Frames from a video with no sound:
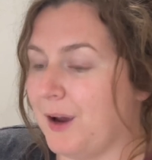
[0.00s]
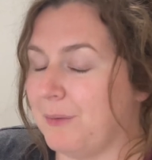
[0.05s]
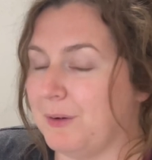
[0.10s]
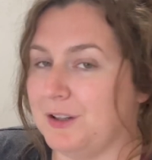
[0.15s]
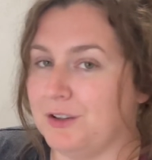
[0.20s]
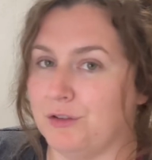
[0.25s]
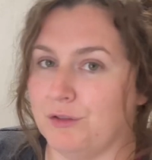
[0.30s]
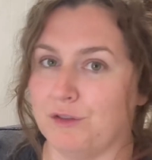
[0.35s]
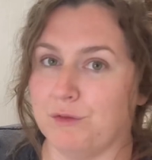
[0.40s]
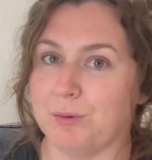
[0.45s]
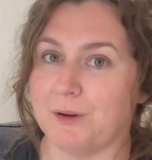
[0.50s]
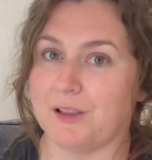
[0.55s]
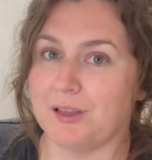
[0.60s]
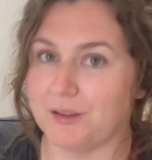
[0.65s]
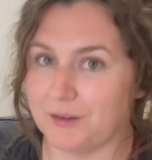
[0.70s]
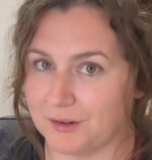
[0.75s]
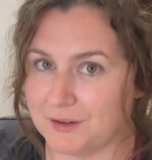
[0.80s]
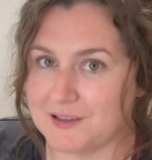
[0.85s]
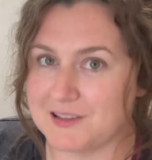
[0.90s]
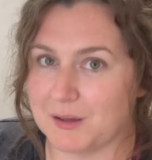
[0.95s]
we do. If we
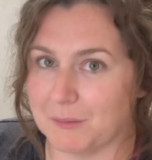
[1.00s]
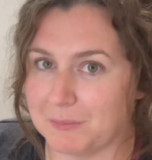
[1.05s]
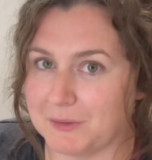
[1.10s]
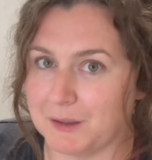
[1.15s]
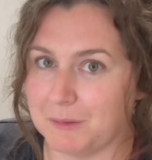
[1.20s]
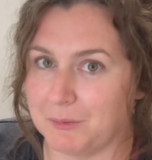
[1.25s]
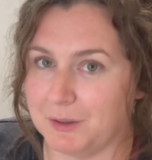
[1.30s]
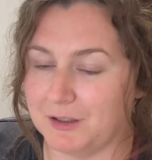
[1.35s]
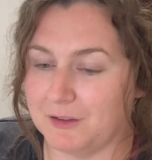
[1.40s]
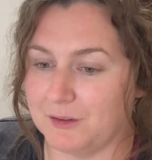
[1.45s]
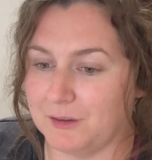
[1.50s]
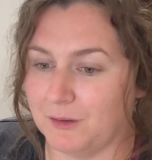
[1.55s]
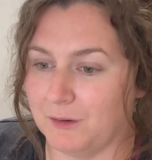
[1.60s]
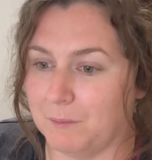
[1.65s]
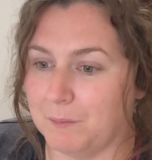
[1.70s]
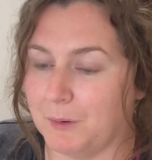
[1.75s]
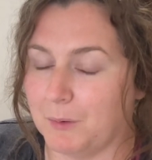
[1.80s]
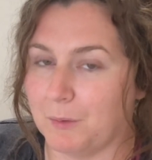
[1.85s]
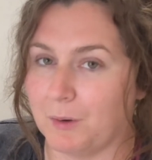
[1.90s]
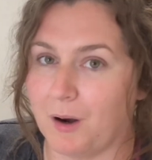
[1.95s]
learn something, we do.
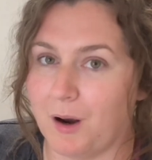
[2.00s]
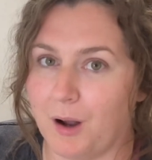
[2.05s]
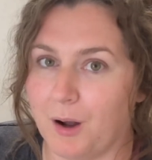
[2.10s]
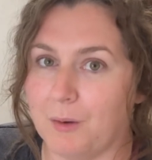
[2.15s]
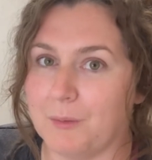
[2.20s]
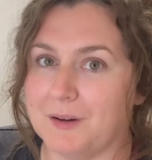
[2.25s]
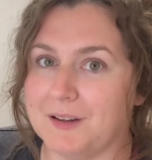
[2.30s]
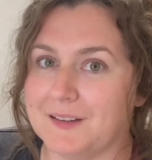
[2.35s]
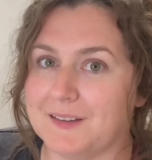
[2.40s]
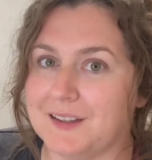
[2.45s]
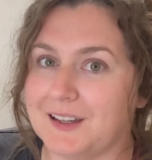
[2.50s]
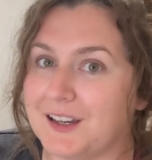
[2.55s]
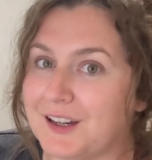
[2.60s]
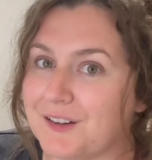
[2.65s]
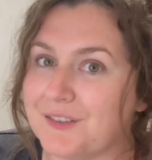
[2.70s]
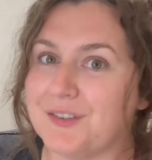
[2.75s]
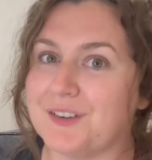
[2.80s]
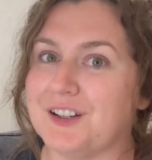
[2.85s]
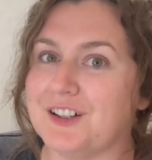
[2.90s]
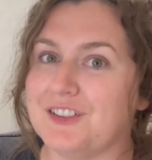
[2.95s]
But we're always here
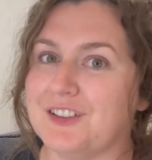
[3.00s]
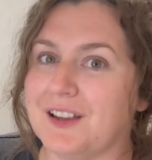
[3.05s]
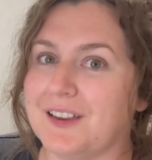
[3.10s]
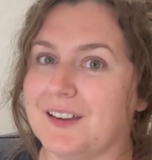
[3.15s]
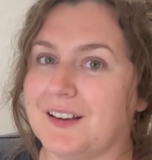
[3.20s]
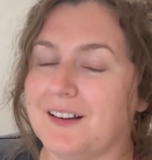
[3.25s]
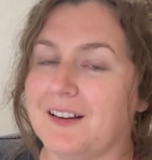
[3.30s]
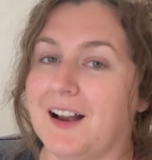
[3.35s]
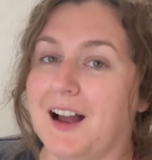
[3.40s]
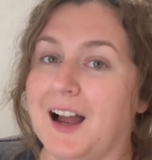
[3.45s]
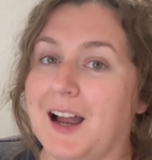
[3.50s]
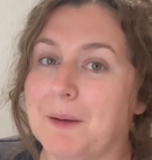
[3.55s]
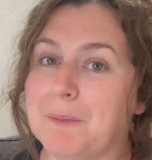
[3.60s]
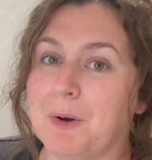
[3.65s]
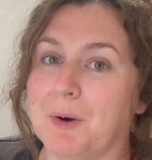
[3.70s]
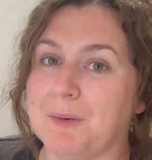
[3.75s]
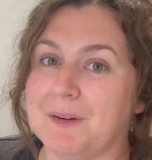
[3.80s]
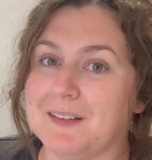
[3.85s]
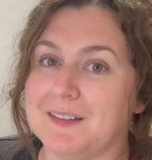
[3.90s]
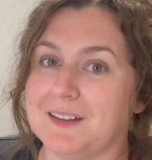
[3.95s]
for each other. I'm
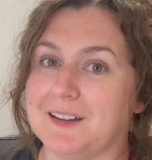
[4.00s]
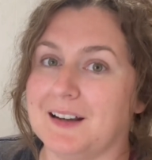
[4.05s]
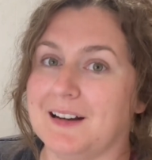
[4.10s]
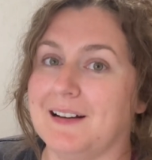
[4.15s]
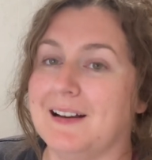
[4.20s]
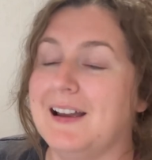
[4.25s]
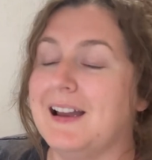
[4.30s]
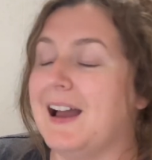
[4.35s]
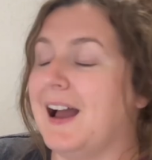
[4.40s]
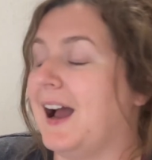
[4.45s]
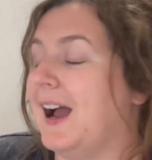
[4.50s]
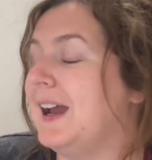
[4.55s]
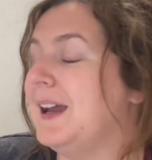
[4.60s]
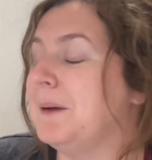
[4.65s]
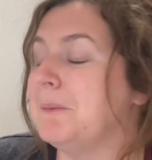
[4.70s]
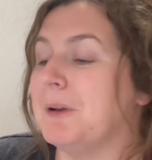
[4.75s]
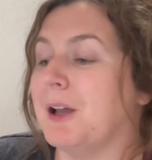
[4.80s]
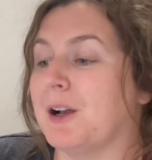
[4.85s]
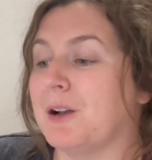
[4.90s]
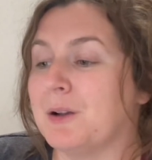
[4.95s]
always here. I
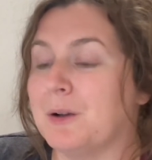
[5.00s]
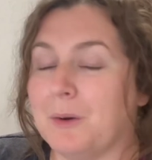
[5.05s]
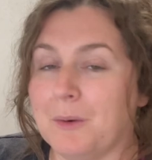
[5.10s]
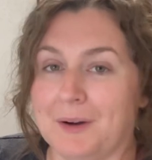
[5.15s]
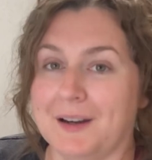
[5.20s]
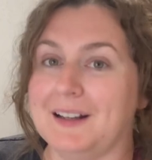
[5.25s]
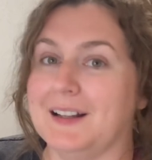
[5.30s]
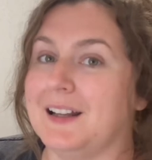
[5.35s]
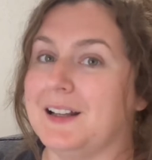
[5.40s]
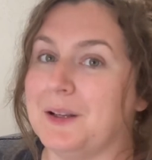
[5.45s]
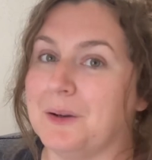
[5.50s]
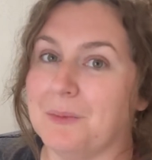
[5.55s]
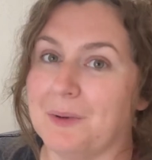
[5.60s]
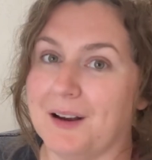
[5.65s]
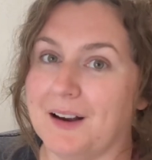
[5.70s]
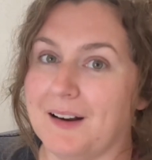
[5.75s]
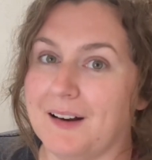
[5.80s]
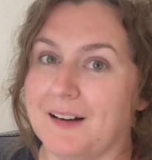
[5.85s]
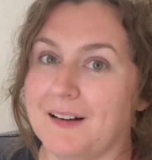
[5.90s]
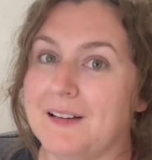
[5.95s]
am not going
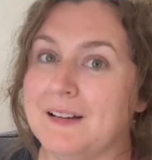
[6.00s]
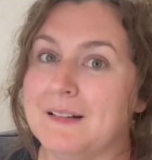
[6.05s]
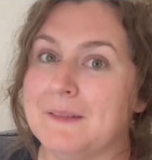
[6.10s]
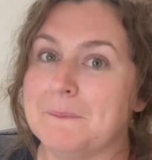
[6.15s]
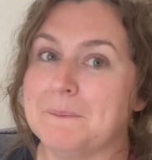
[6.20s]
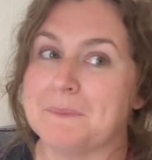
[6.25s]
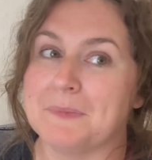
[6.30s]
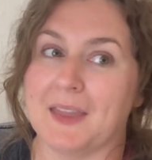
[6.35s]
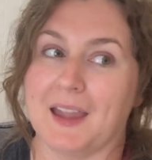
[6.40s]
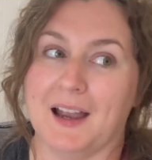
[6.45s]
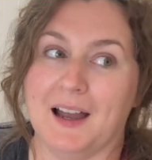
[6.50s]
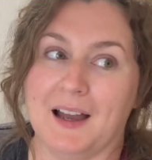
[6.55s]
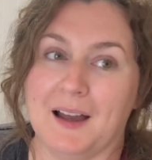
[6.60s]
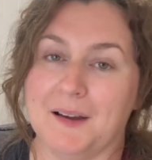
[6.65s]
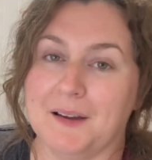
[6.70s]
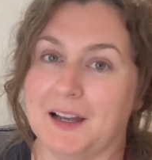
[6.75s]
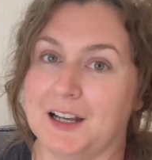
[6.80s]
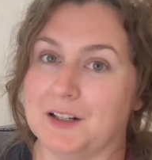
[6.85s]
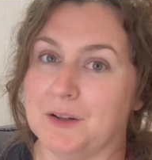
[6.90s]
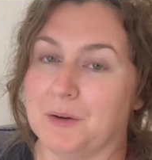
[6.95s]
anywhere.
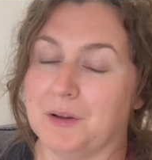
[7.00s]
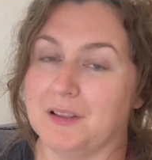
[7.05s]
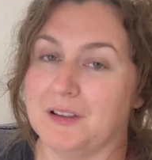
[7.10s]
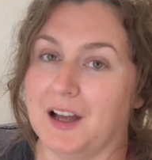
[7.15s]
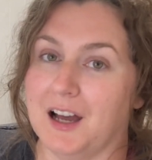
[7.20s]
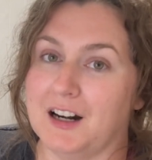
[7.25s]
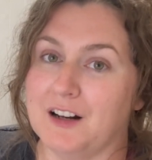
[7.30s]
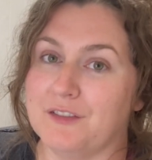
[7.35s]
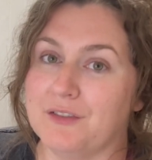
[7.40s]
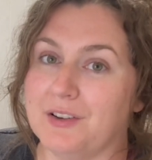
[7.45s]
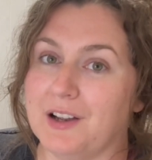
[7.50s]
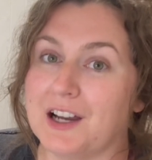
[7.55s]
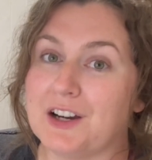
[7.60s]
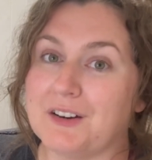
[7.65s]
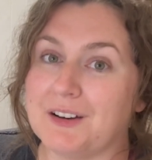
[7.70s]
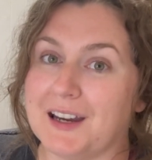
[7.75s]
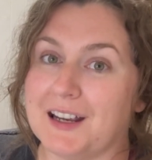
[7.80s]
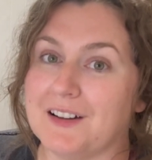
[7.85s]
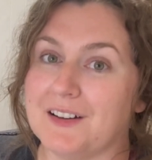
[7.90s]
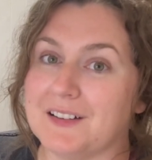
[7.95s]
I know a lot of
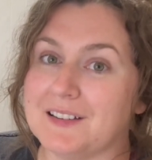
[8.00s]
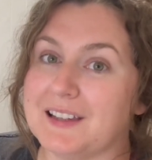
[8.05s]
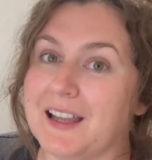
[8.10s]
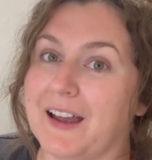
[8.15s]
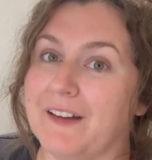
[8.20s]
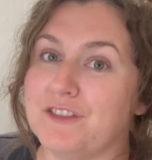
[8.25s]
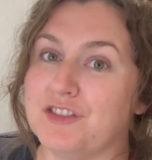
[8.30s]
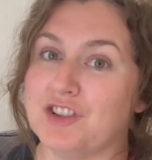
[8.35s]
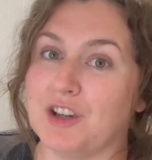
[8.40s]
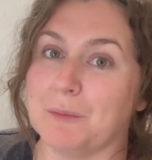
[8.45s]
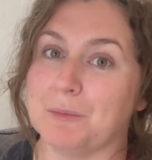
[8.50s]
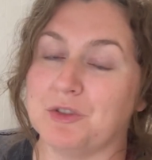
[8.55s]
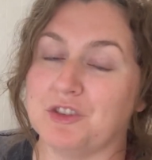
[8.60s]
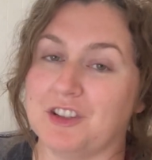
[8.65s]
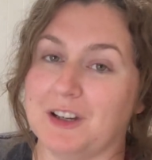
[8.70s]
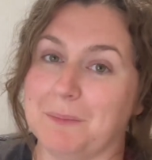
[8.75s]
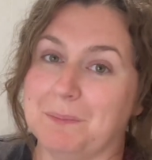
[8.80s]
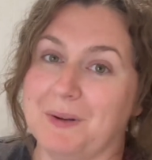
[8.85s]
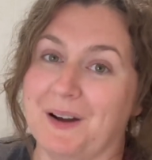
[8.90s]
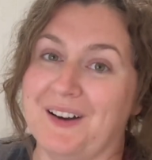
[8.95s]
creators have jumped
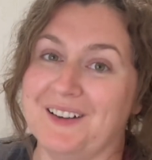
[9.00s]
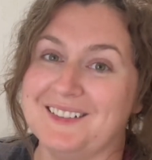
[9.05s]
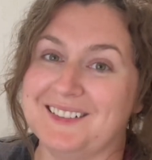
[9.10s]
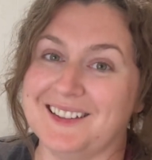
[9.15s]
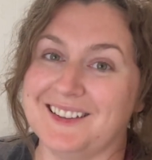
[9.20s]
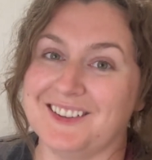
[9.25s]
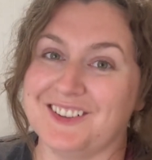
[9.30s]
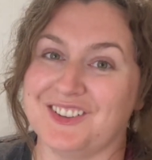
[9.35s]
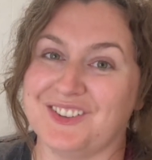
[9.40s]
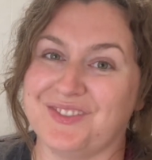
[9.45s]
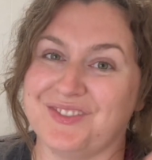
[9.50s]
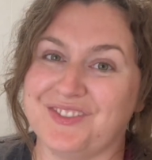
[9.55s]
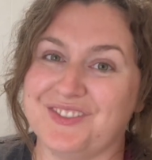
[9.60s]
ship onto the